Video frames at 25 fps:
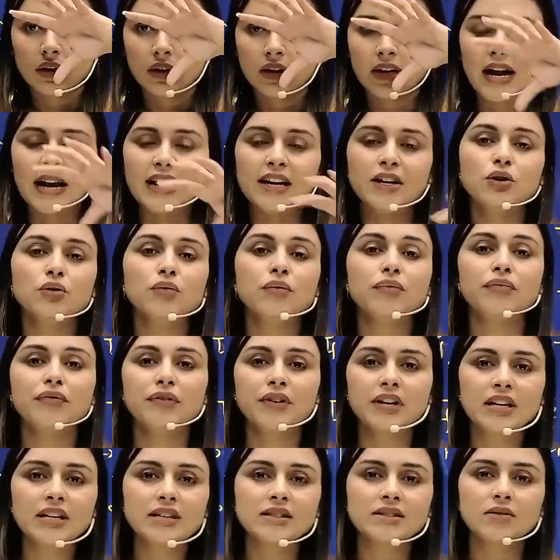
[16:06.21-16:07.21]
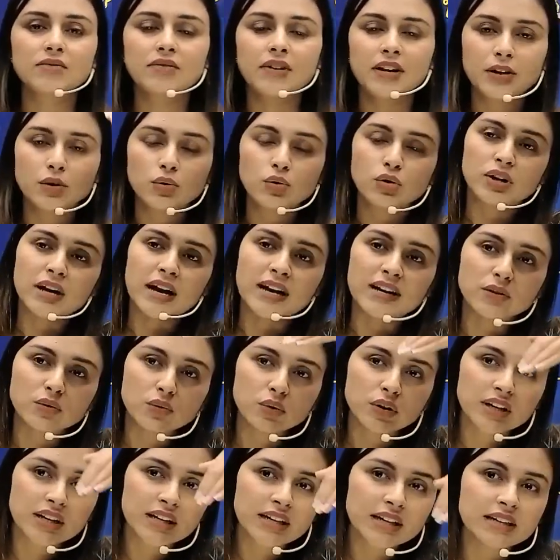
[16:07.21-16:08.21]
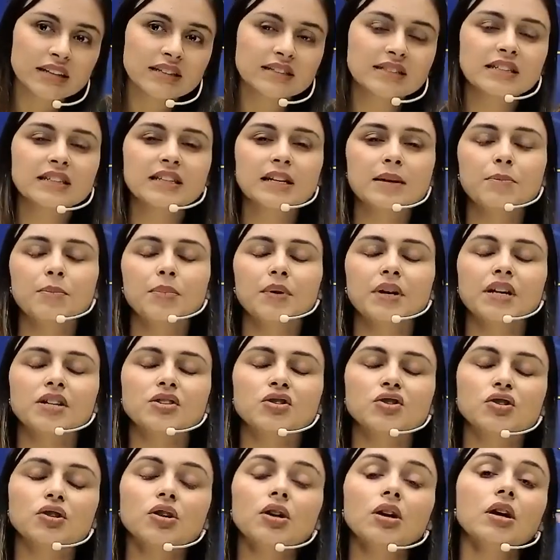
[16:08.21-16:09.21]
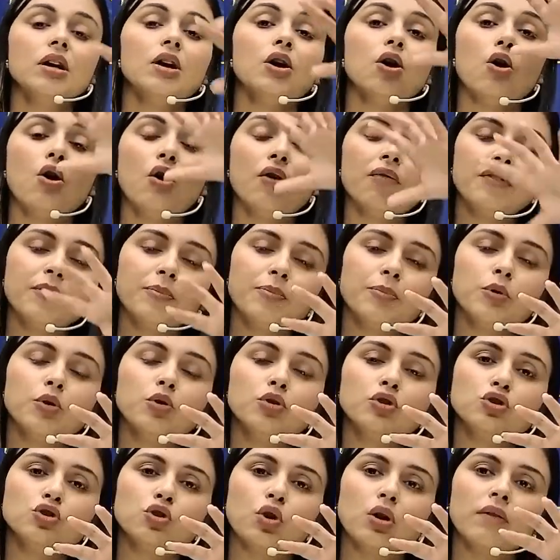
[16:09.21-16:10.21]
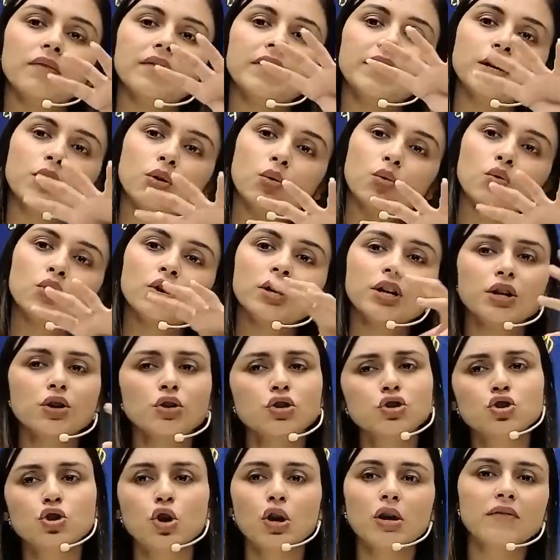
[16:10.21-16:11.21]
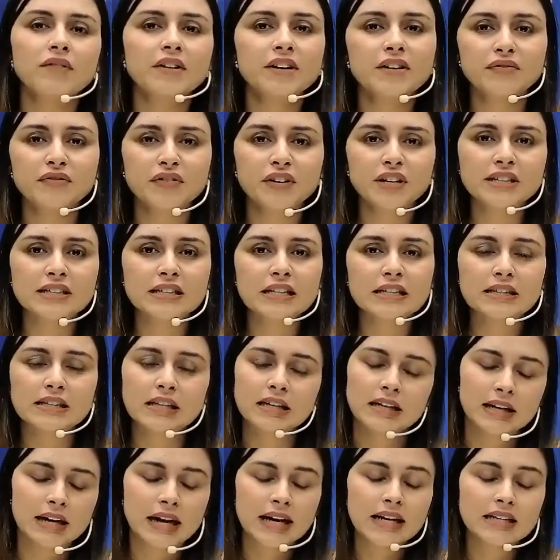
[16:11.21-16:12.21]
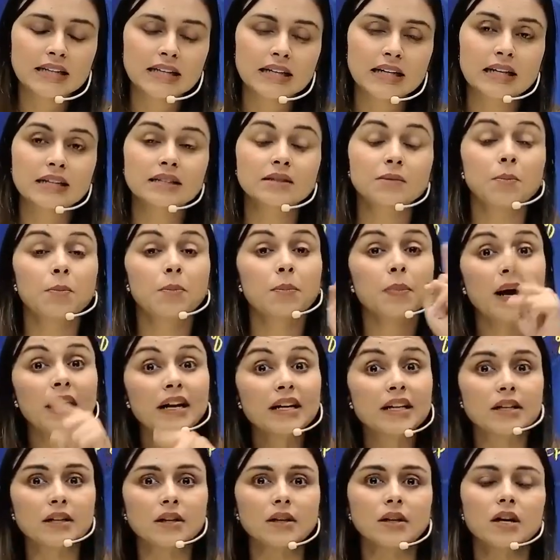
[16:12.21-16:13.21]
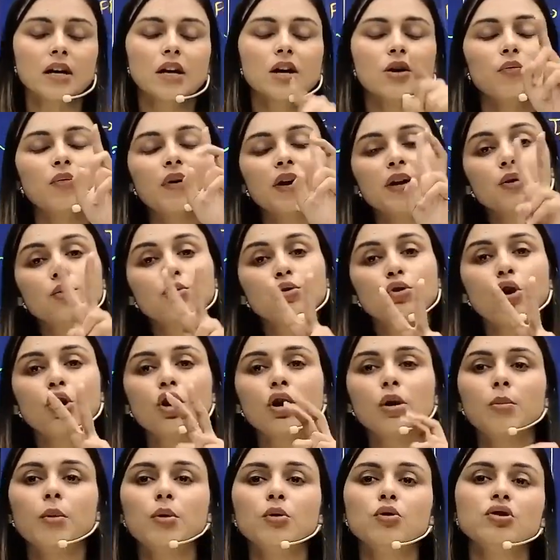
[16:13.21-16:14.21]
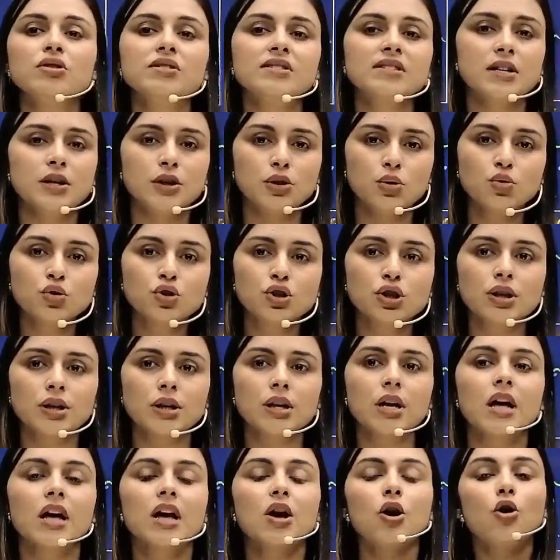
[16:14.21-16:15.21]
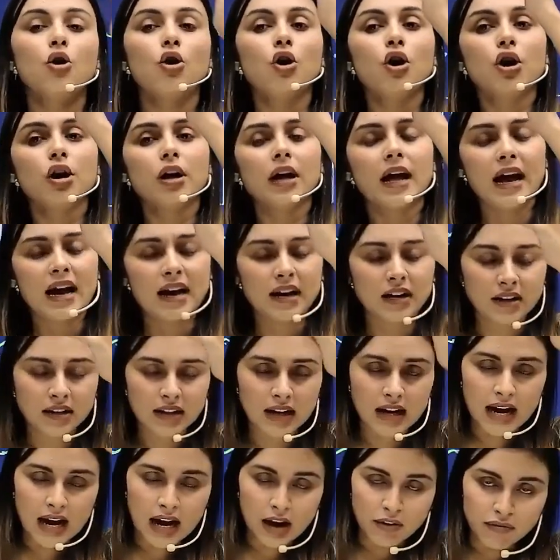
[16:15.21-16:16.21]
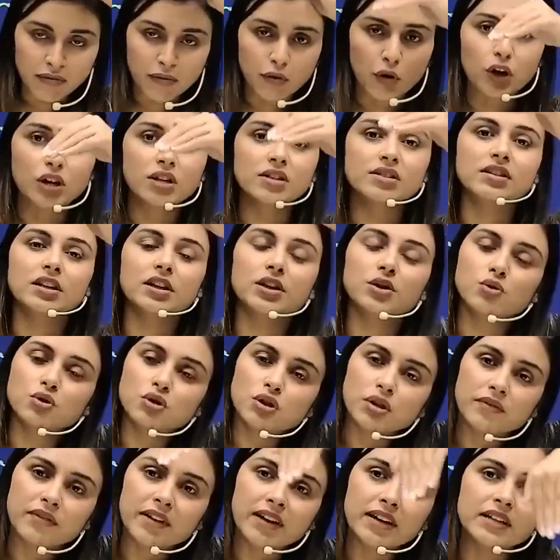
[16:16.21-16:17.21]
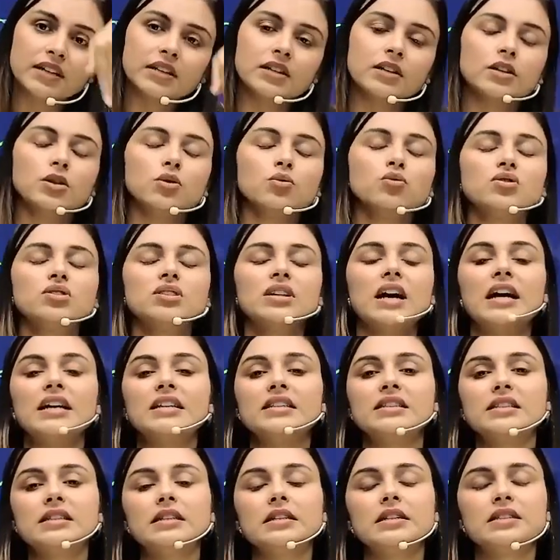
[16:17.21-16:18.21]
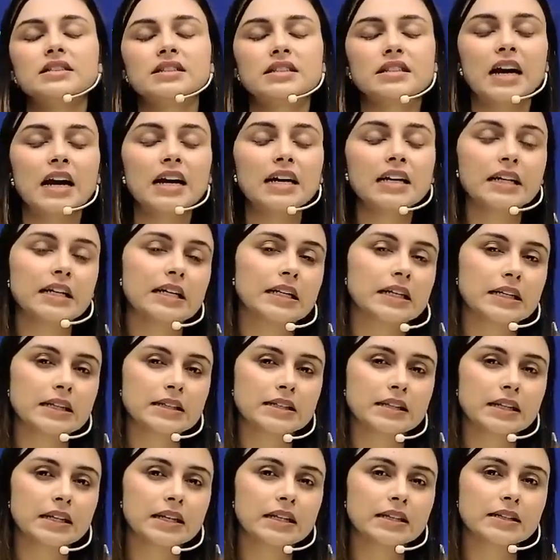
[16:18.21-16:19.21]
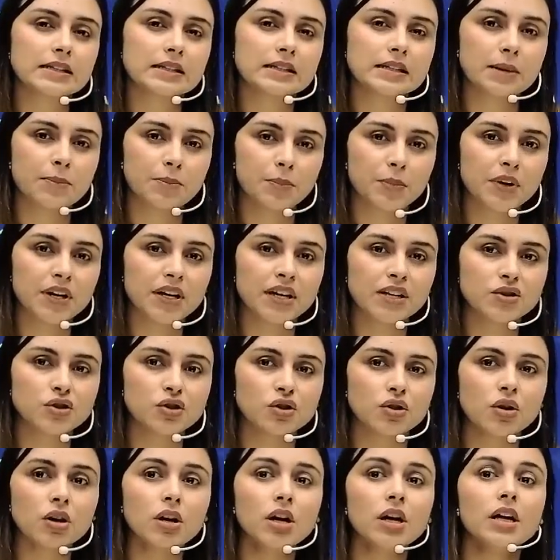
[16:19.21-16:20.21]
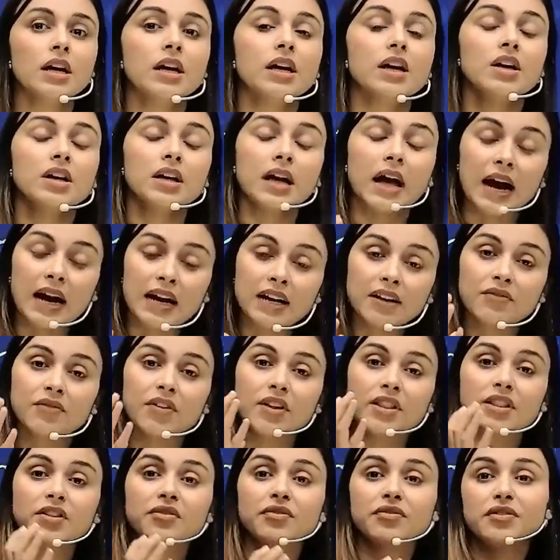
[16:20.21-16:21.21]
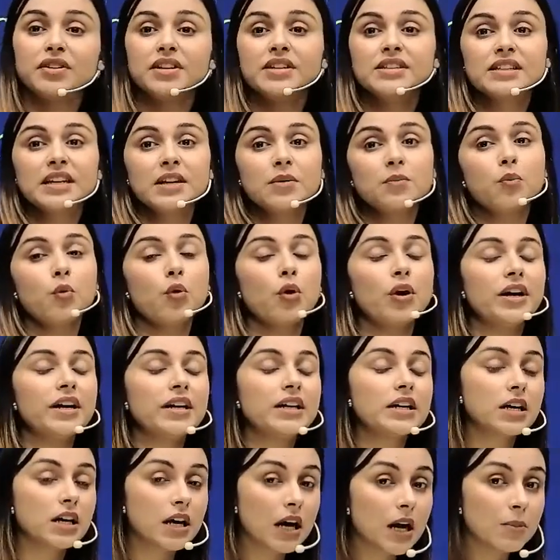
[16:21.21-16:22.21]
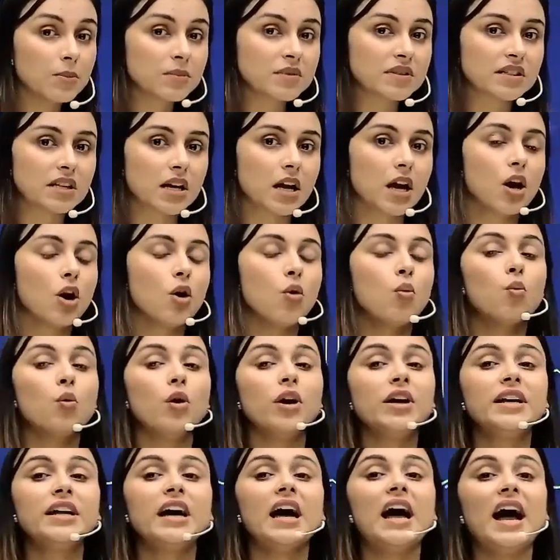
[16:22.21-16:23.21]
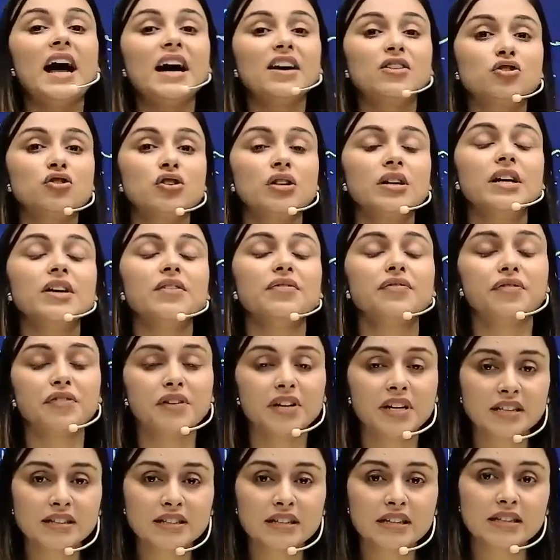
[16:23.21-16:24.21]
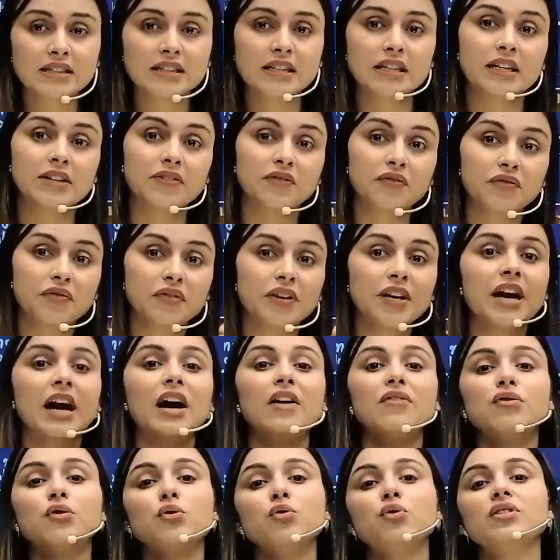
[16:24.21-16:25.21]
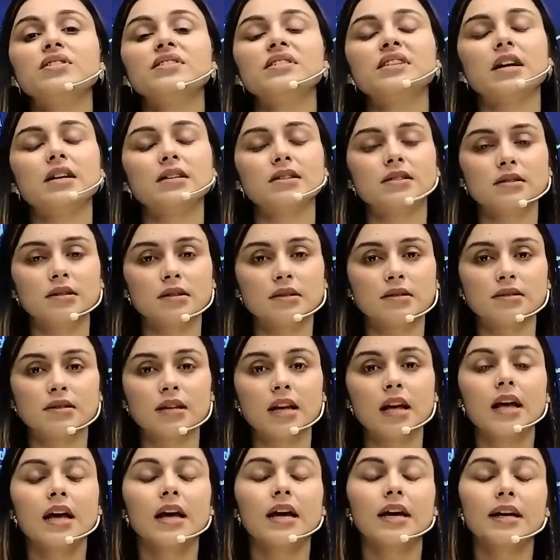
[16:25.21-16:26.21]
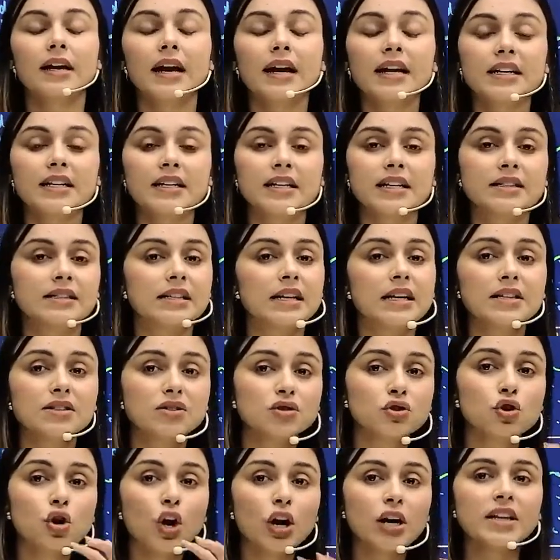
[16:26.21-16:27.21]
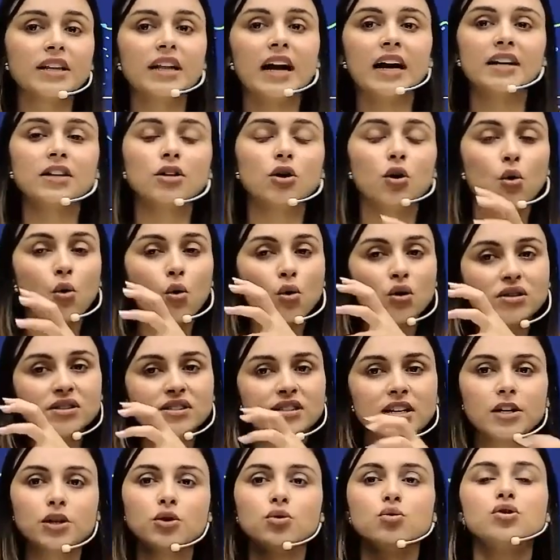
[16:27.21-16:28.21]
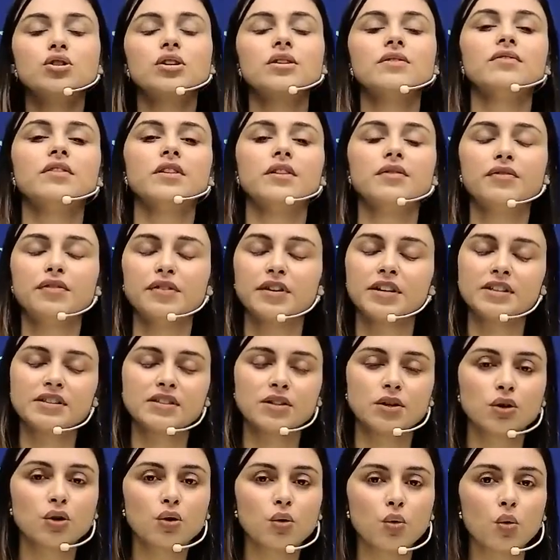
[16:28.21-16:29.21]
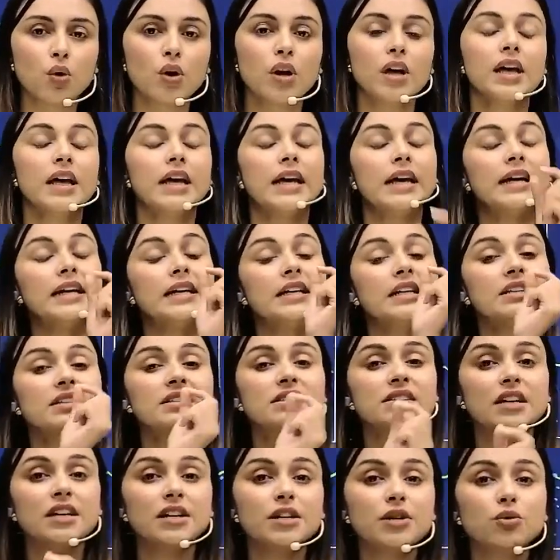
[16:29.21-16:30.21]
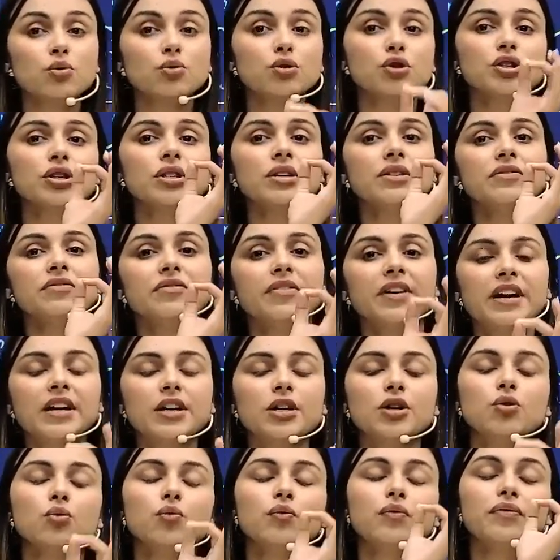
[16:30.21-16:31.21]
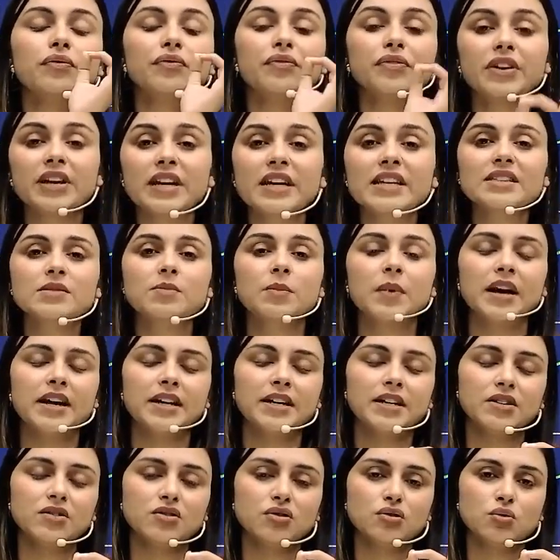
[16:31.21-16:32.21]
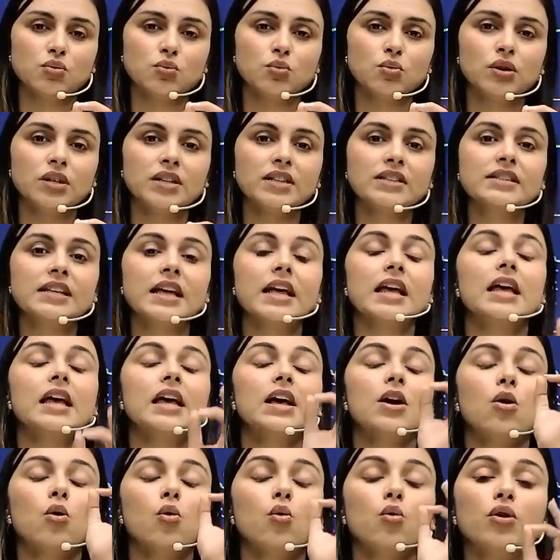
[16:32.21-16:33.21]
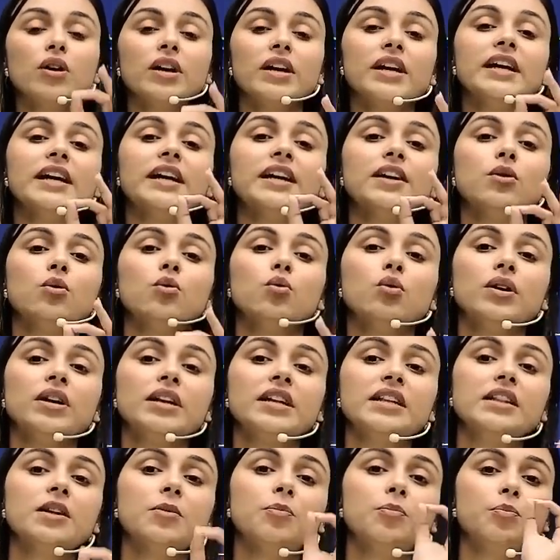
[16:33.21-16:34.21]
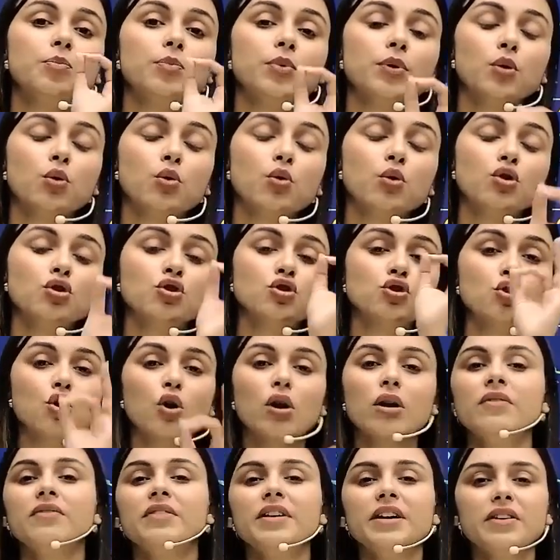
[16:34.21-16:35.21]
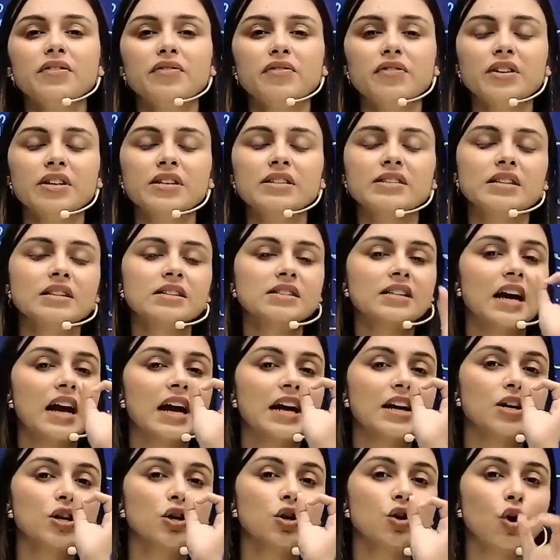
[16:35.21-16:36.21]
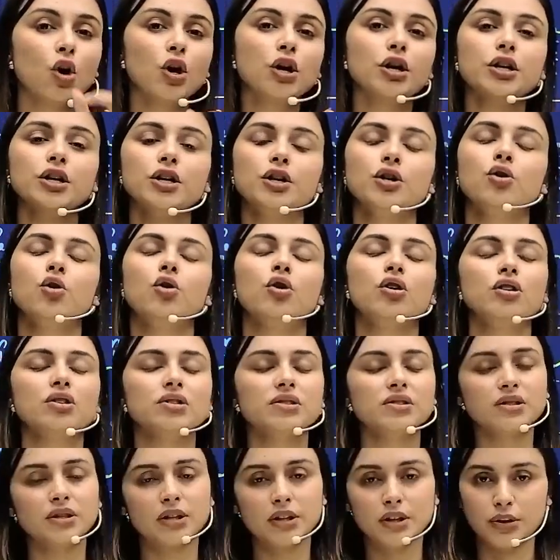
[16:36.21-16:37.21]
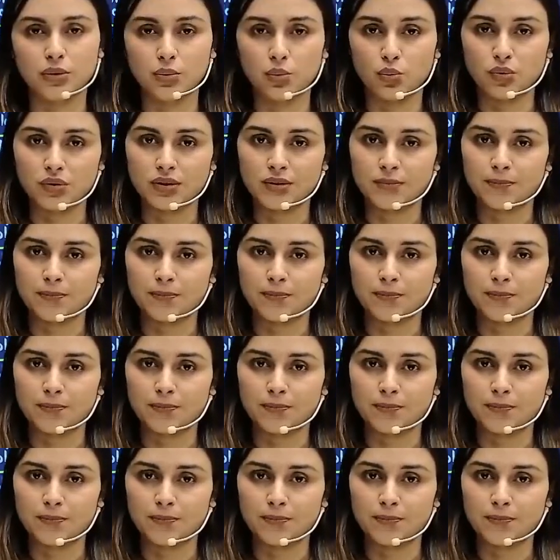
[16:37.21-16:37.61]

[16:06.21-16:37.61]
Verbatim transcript: try to freeze when you try to decrease the temperature of a pure solvent only your solvent freezes right yes but when you talk about a solution or and for a solution when you start start decreasing its temperature and when the freezing point comes what actually freezes we have to discuss this right yes it's not that the whole solution will freeze no in a solution when you freeze my dear students only and only the pure solvent freezes and not your solute